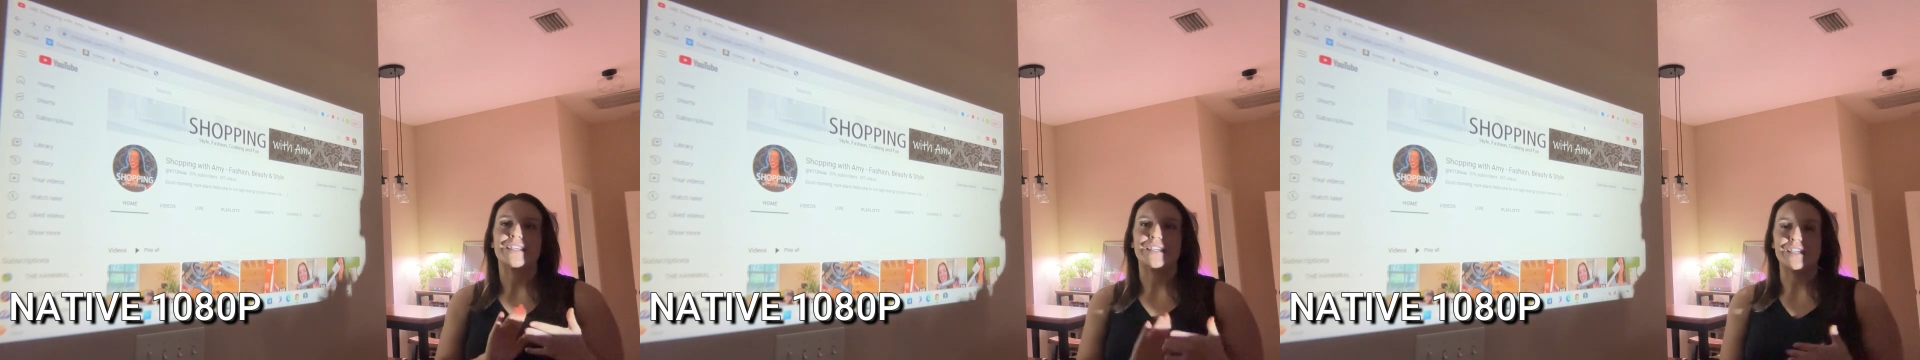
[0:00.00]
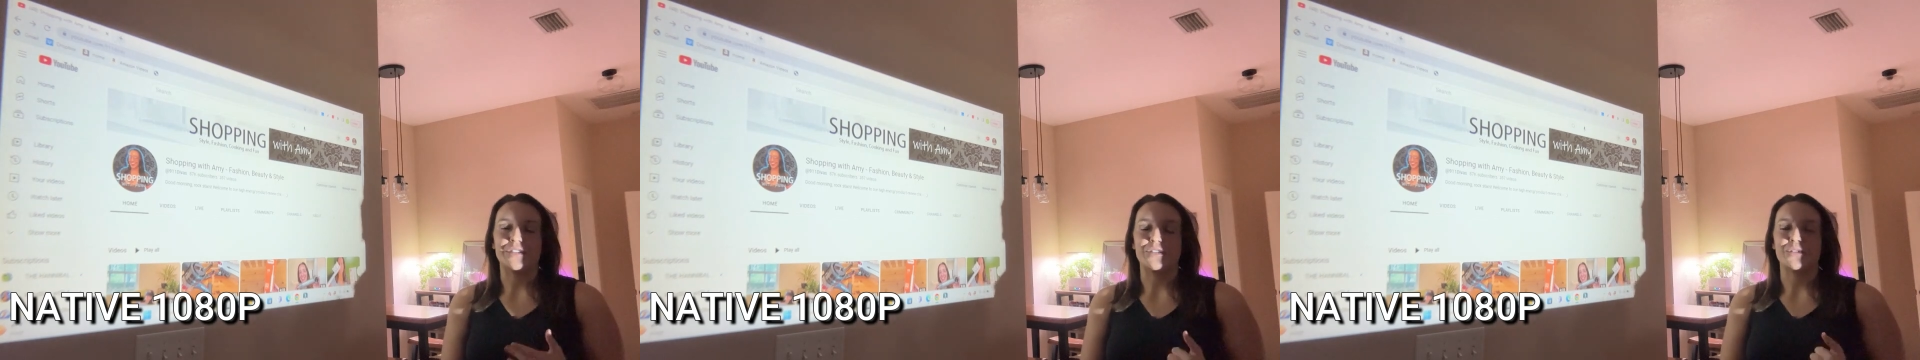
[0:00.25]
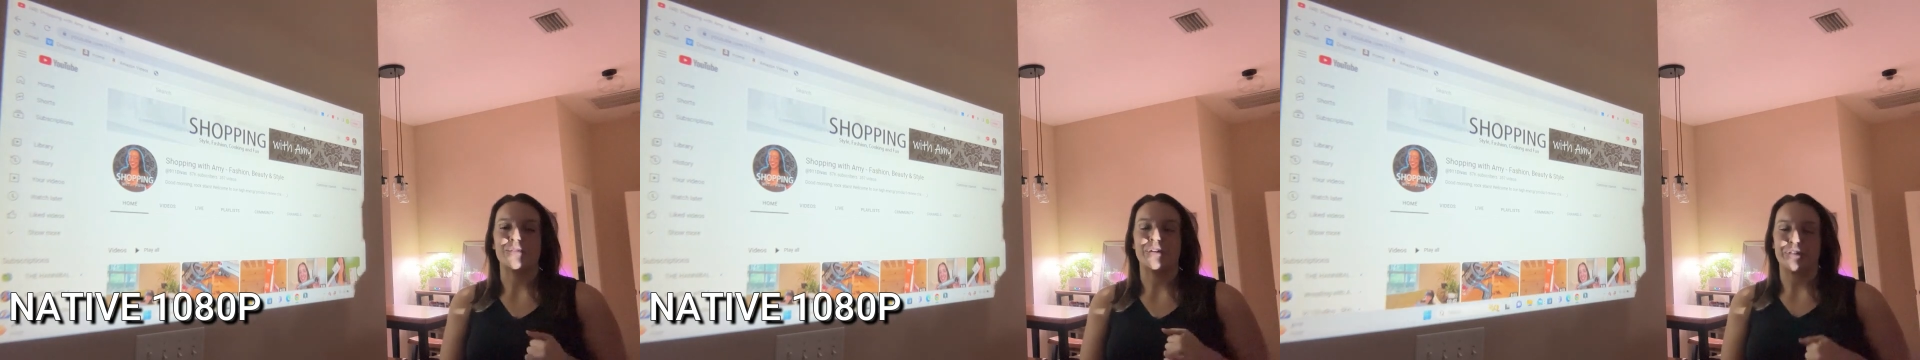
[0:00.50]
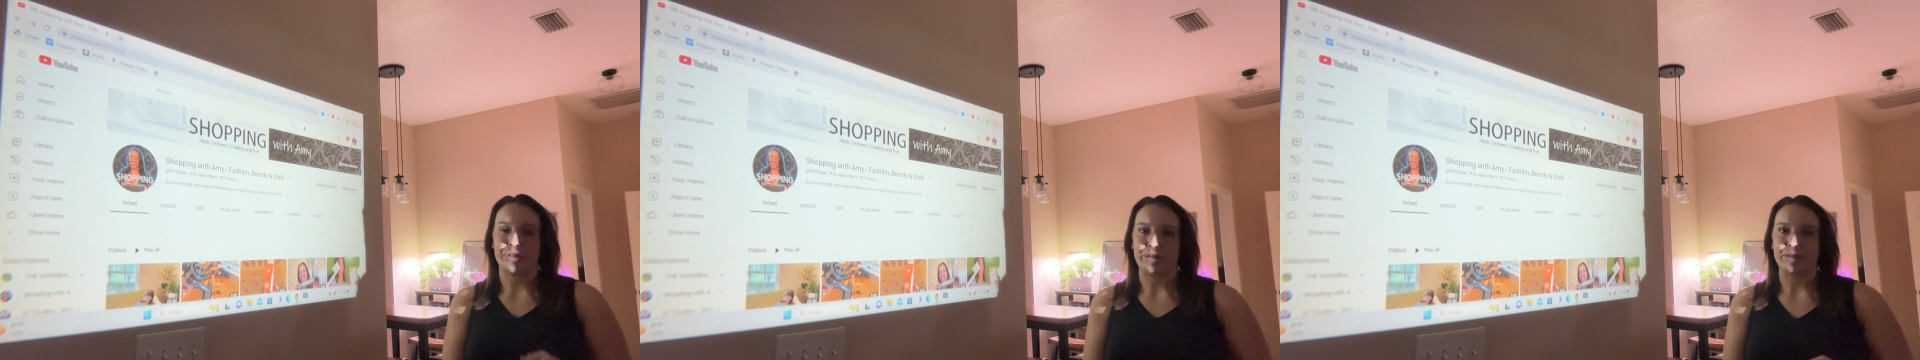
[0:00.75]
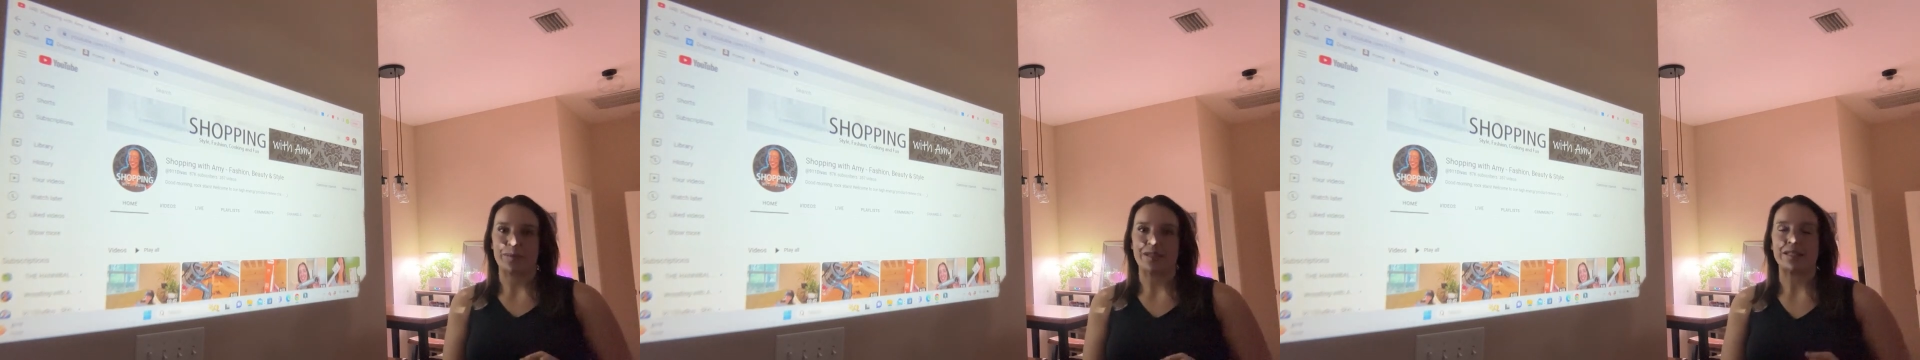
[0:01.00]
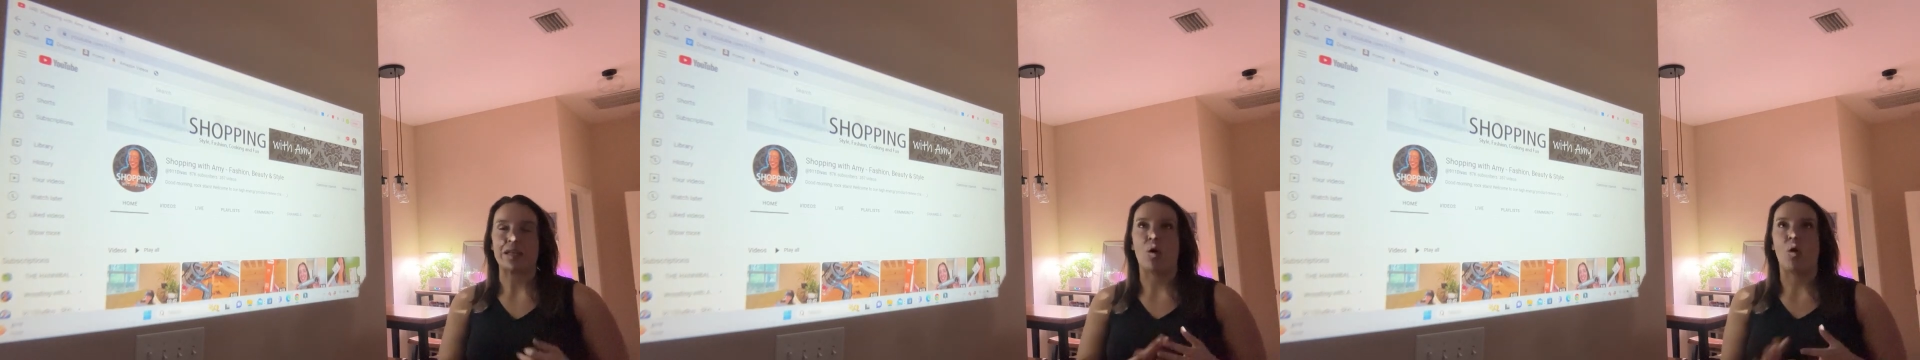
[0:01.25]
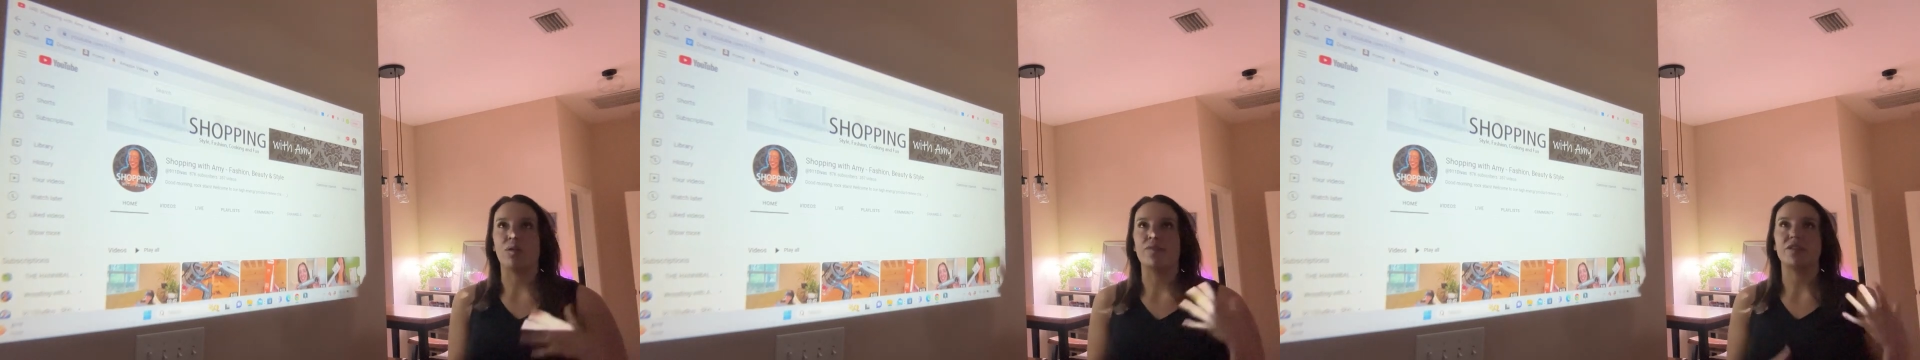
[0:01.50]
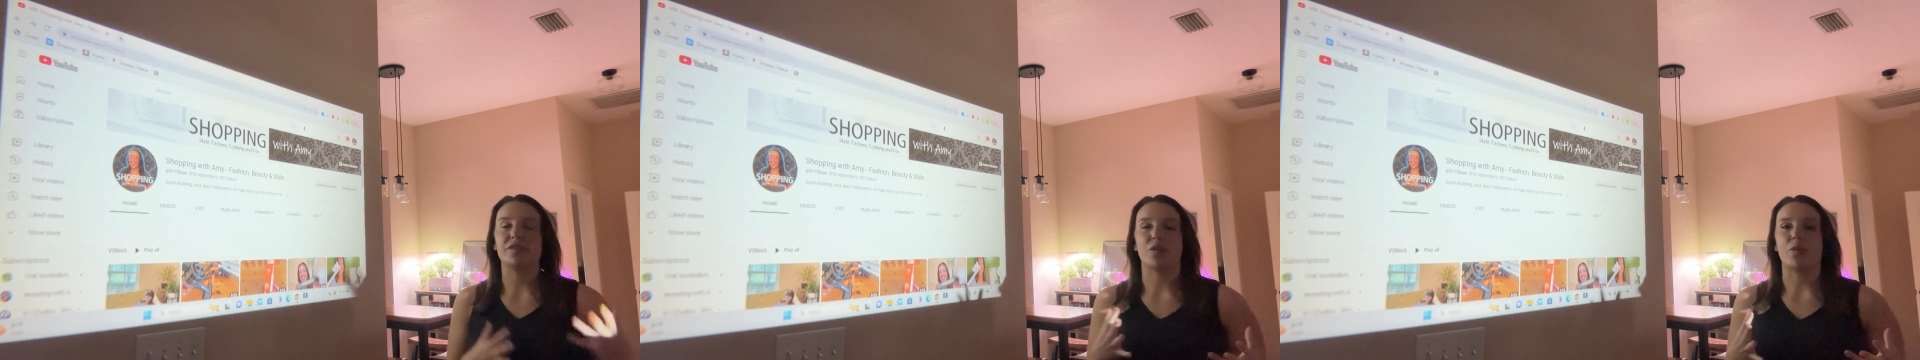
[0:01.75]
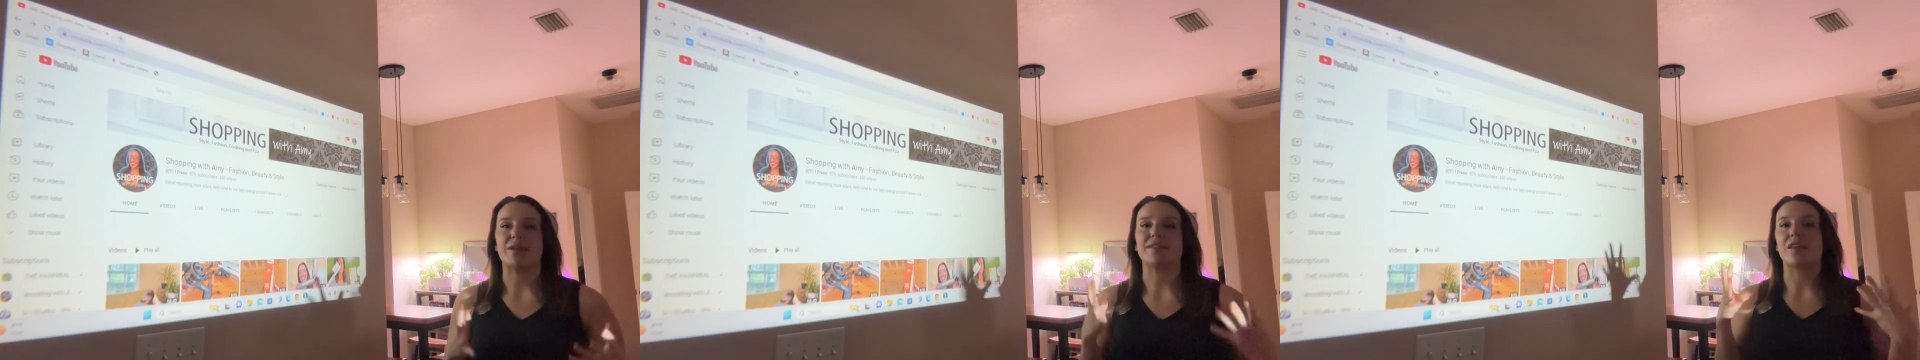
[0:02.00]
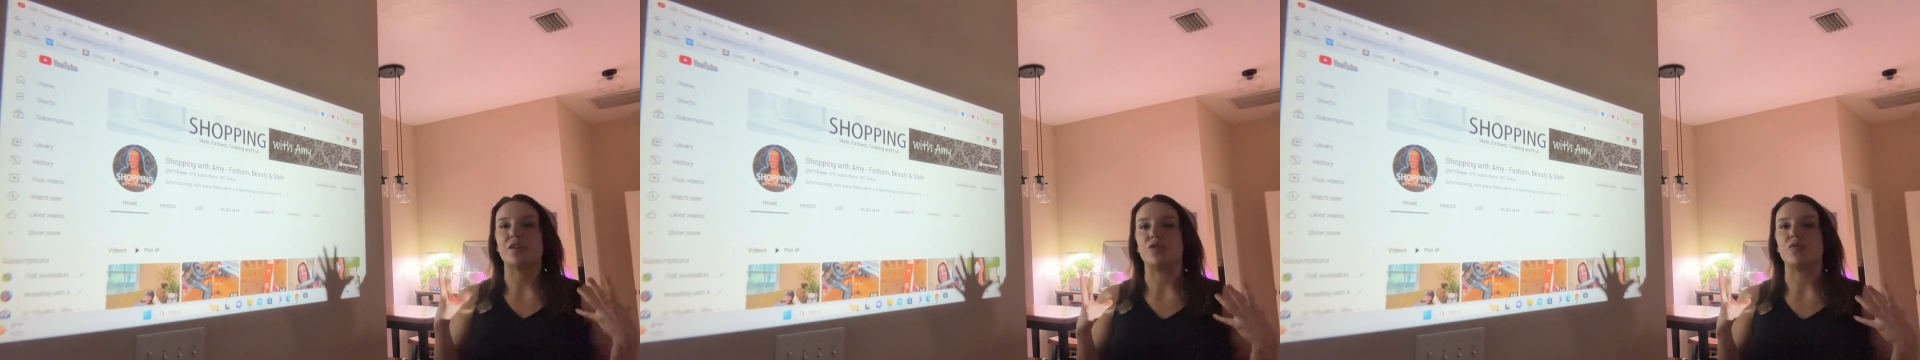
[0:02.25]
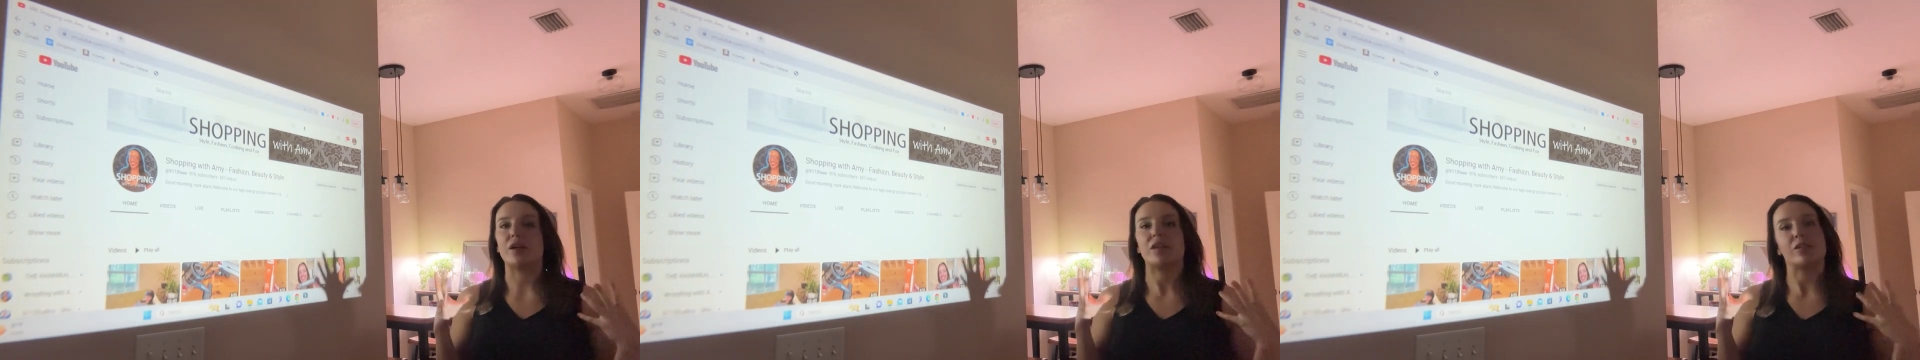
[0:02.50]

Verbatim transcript: keystone adjustments and all of the different ways that you can